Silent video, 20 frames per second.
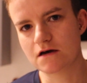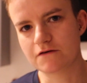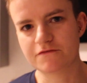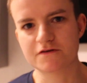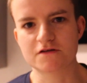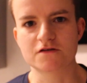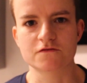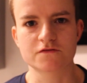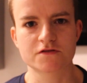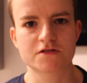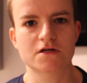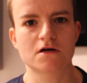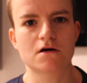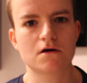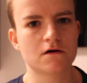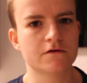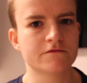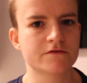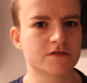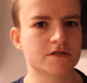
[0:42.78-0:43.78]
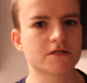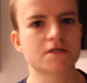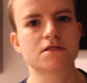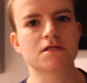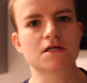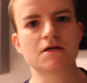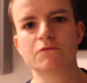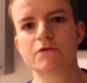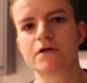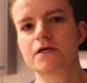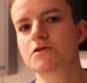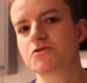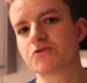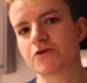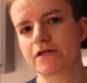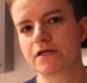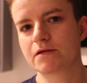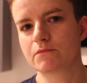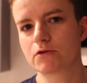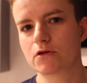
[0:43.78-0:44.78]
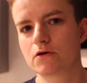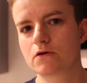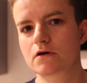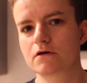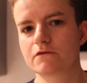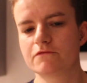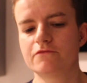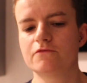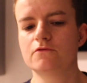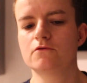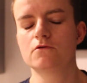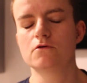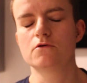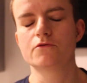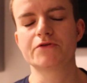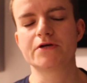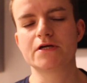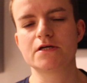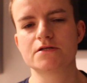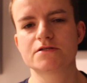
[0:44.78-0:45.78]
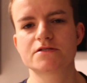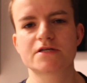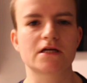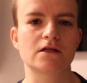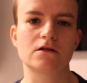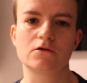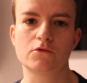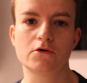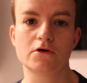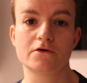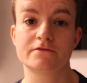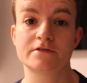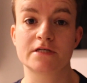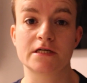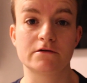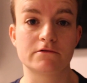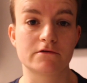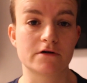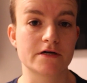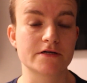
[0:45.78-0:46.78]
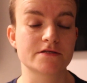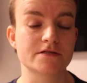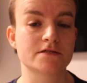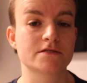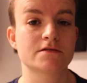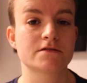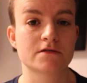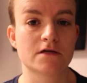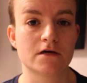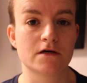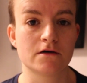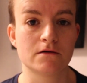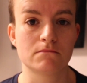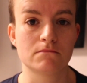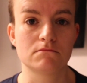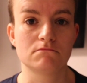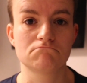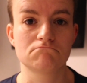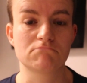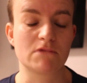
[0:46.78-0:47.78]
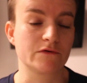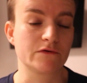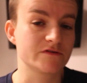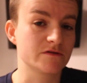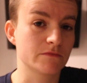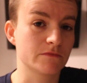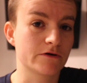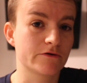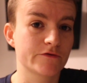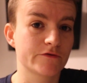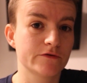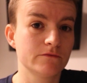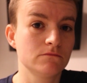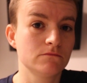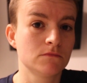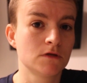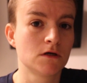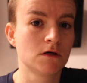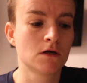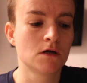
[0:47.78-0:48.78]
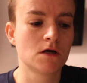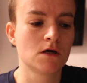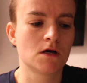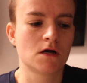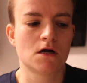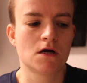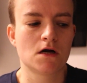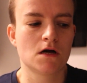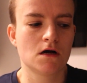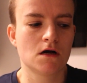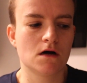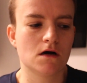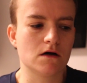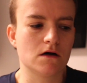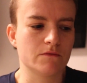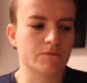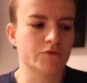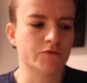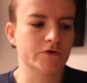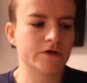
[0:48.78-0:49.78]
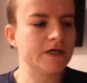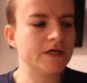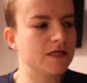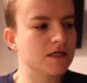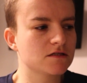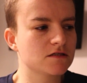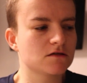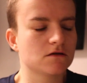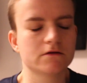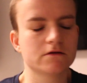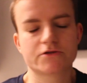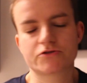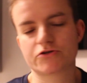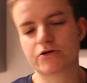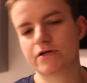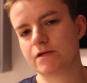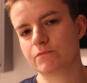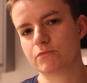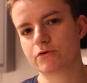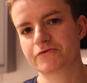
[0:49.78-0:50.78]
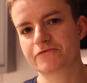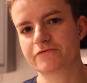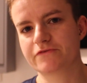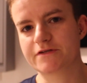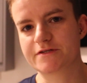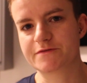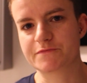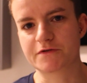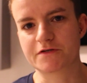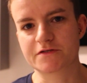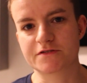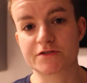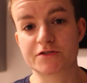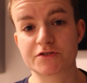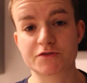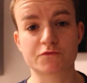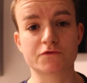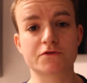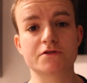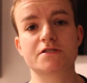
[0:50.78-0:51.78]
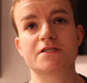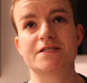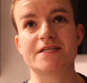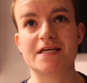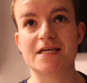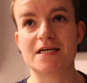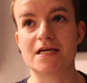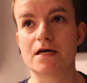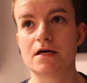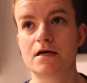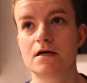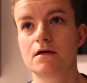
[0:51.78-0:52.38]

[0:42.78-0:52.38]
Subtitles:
official start of a 16-week training block for the Saddleworth 10 res mountain marathon. I'm putting in a solid training block for this because I just want to see